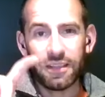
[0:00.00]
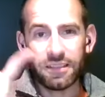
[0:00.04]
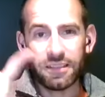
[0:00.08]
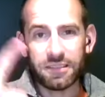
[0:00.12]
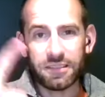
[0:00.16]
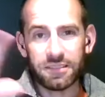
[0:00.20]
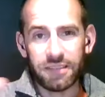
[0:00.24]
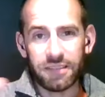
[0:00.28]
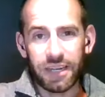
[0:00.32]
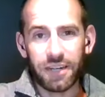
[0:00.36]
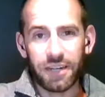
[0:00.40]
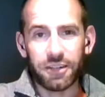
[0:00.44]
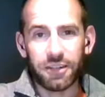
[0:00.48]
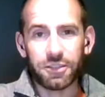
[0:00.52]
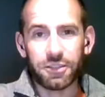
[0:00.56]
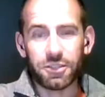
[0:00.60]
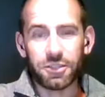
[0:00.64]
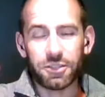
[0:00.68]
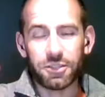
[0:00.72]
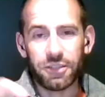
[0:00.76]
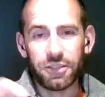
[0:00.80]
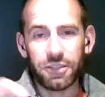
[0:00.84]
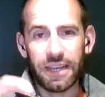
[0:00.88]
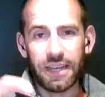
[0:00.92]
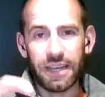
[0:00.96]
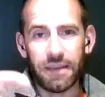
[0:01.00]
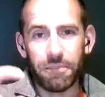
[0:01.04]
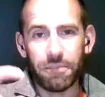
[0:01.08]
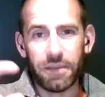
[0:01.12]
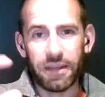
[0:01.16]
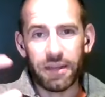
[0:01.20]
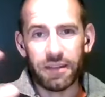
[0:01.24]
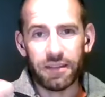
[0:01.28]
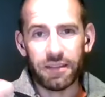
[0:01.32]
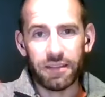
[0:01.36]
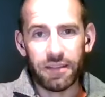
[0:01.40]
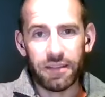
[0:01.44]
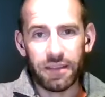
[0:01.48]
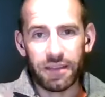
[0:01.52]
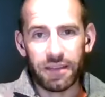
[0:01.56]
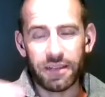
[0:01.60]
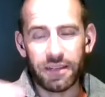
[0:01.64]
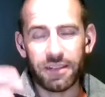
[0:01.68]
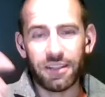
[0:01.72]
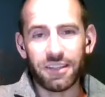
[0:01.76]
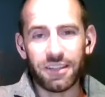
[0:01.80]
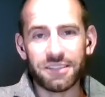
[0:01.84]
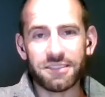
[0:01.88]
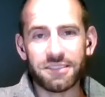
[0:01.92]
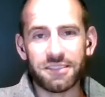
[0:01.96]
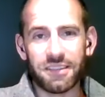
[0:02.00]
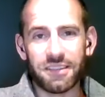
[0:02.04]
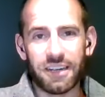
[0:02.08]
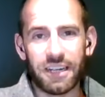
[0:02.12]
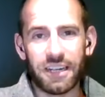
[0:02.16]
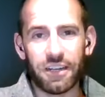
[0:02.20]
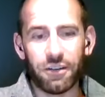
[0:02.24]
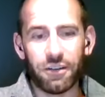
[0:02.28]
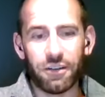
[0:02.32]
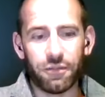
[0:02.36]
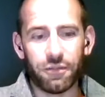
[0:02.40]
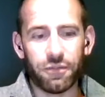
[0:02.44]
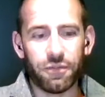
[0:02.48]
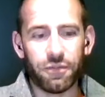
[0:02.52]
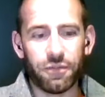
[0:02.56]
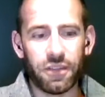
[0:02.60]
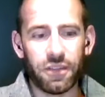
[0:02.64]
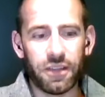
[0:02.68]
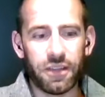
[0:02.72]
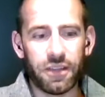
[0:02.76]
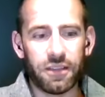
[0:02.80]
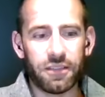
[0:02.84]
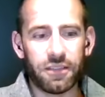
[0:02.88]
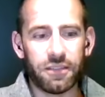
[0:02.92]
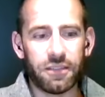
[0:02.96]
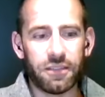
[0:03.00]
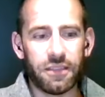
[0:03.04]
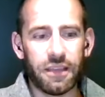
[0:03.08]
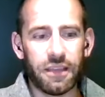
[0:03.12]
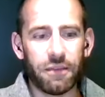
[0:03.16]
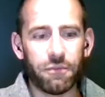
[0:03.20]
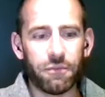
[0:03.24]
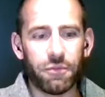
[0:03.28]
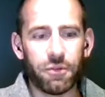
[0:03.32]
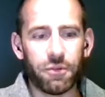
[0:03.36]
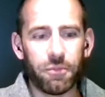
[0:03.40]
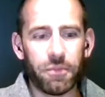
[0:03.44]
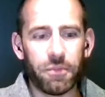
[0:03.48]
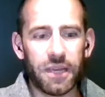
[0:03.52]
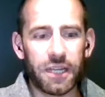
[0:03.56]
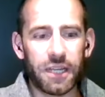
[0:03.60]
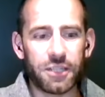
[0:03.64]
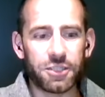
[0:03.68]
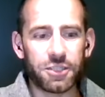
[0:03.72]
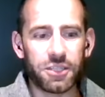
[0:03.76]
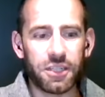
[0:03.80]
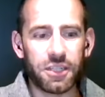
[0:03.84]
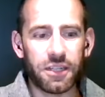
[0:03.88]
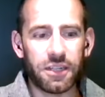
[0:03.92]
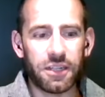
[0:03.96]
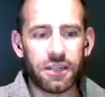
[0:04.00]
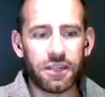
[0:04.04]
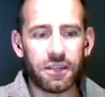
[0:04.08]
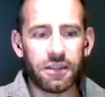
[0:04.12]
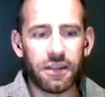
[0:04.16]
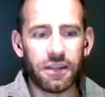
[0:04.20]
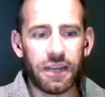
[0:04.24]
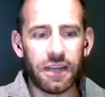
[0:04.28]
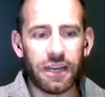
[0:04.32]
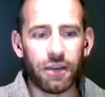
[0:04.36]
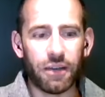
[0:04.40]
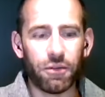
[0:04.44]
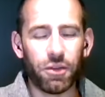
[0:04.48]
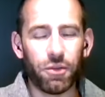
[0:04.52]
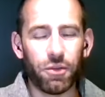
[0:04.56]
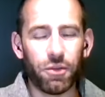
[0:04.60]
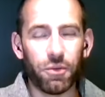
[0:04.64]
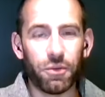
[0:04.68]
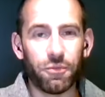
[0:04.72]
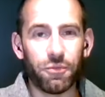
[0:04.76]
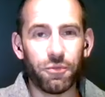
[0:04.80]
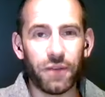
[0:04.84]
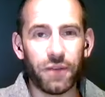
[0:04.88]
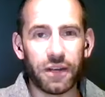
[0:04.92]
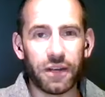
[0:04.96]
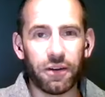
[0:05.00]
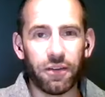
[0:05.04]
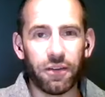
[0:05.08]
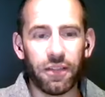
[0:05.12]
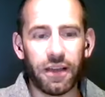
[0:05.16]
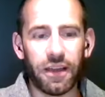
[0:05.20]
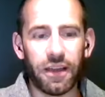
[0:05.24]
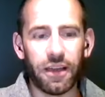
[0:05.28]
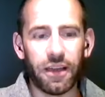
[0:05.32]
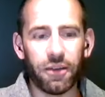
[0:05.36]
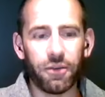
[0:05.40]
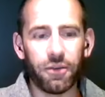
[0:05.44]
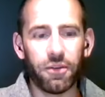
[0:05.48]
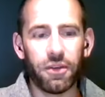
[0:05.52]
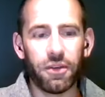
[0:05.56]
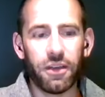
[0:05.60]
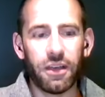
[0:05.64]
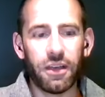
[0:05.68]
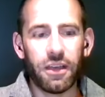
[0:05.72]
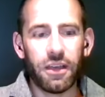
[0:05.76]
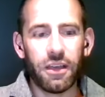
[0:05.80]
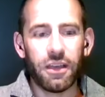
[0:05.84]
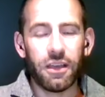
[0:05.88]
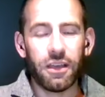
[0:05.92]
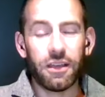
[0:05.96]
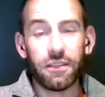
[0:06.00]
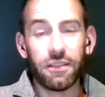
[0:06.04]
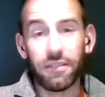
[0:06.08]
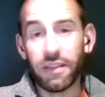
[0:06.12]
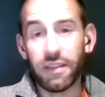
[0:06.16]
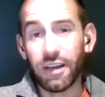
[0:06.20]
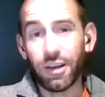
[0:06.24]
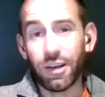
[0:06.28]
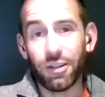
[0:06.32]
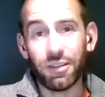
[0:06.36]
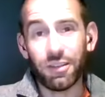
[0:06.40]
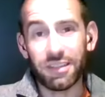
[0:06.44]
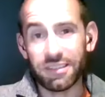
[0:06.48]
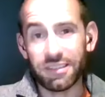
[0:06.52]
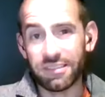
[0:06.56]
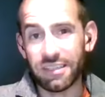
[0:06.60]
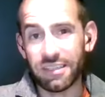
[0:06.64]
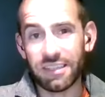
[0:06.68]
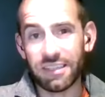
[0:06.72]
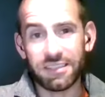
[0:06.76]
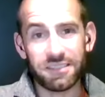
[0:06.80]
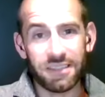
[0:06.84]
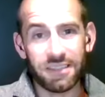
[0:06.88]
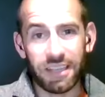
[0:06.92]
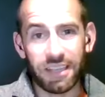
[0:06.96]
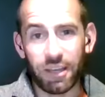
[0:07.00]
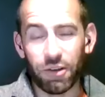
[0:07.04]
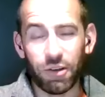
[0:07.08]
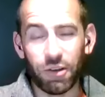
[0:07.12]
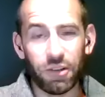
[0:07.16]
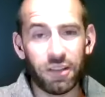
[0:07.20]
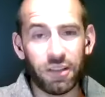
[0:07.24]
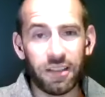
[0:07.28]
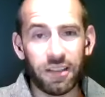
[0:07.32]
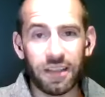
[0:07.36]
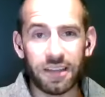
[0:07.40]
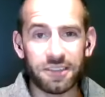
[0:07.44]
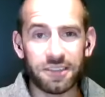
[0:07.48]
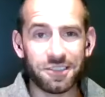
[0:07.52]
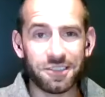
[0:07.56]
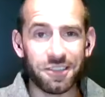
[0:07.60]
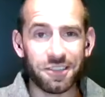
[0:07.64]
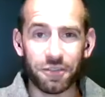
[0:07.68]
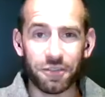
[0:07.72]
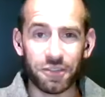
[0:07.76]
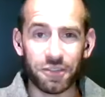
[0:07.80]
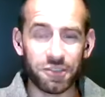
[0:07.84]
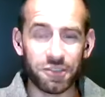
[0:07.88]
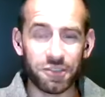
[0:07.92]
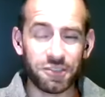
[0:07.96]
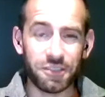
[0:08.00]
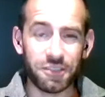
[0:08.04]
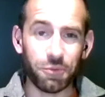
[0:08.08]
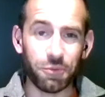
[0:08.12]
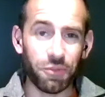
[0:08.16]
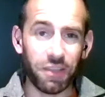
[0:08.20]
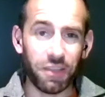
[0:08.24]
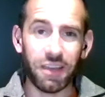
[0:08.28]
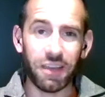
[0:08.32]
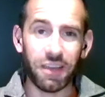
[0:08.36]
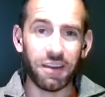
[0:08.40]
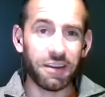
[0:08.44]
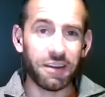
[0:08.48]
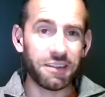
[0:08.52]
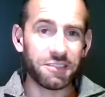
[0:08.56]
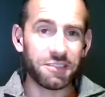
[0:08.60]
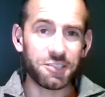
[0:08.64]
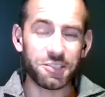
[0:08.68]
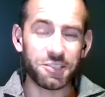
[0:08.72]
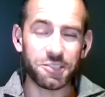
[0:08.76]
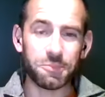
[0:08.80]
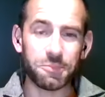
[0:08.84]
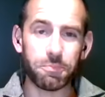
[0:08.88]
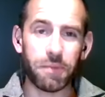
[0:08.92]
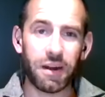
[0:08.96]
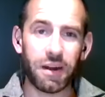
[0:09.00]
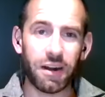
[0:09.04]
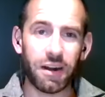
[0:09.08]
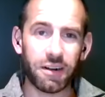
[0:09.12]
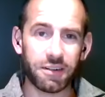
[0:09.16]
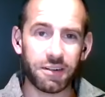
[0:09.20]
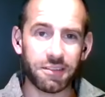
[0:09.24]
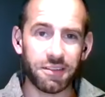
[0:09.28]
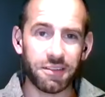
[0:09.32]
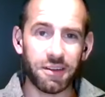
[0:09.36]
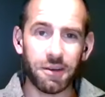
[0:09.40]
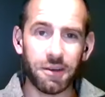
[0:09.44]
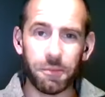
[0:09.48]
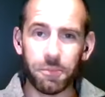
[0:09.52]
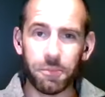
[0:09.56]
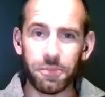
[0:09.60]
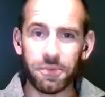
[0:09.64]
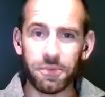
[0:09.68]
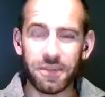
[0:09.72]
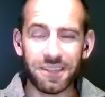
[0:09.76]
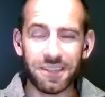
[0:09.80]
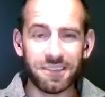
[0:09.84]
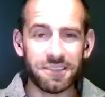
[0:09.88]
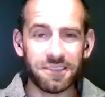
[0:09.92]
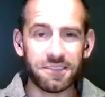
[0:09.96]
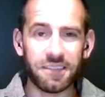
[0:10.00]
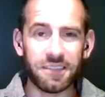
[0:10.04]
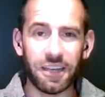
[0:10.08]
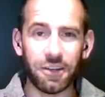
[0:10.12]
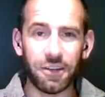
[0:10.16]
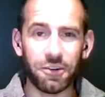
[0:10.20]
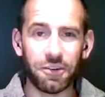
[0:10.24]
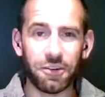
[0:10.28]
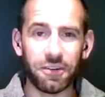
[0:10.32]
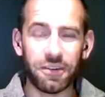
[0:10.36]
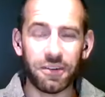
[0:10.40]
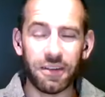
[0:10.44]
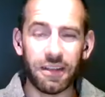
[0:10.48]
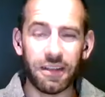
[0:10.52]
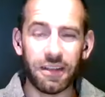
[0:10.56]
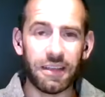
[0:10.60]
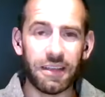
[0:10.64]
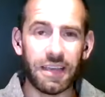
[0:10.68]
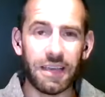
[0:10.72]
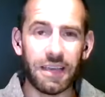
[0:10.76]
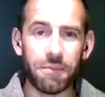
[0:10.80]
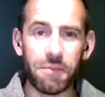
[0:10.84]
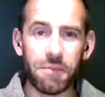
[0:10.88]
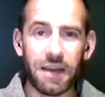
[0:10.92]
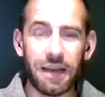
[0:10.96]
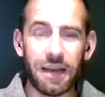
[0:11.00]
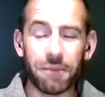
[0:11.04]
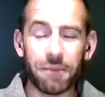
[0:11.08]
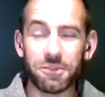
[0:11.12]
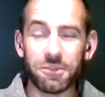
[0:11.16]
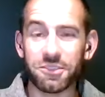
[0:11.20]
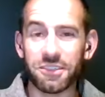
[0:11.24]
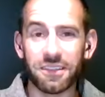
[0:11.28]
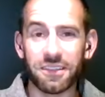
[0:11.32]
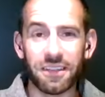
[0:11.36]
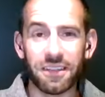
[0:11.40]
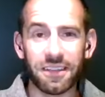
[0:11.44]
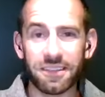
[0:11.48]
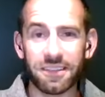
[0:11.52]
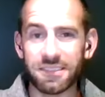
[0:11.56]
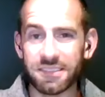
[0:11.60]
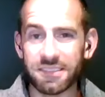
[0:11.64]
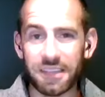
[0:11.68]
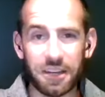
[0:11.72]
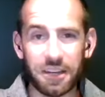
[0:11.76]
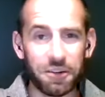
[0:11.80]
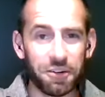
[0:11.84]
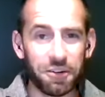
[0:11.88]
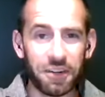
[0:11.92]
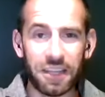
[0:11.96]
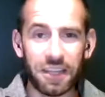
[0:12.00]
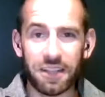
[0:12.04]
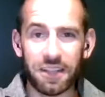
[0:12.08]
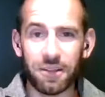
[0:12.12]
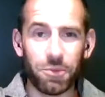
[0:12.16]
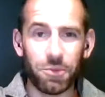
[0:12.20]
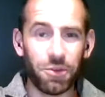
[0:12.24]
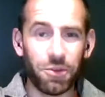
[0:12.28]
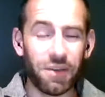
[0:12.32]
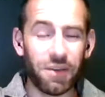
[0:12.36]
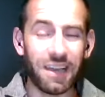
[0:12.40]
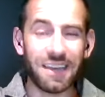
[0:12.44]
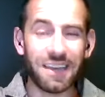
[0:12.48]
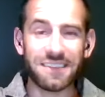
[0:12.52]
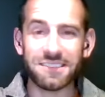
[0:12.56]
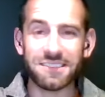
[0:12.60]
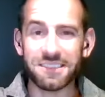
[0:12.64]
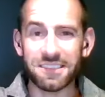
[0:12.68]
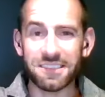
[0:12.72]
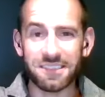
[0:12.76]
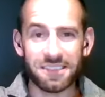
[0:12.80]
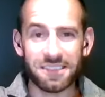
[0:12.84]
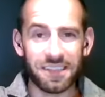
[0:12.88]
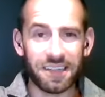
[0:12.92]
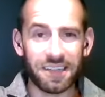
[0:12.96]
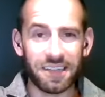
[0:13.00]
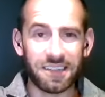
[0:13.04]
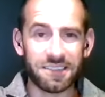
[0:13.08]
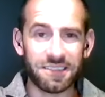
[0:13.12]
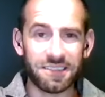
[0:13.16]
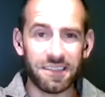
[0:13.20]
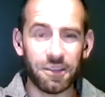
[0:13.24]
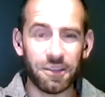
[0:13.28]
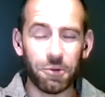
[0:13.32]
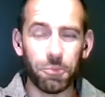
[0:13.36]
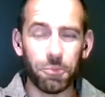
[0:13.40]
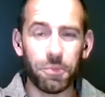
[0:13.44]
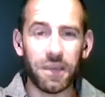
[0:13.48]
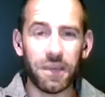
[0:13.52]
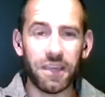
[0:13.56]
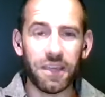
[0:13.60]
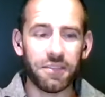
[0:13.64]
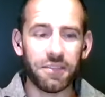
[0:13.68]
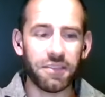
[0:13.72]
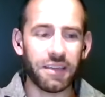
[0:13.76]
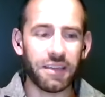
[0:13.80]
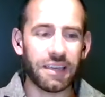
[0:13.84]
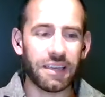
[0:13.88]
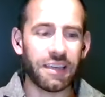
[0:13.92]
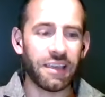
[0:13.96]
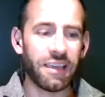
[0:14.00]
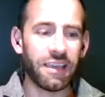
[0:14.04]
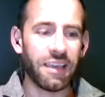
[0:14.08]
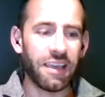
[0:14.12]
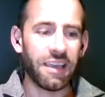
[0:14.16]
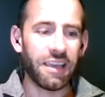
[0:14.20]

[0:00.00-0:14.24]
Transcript: search and the clustering of the information and how you would figure that out. That all exists. Like all of that stuff is still there. It's just parked up. It's sitting on Amazon, like sitting on AWS, just like as a little beta thing.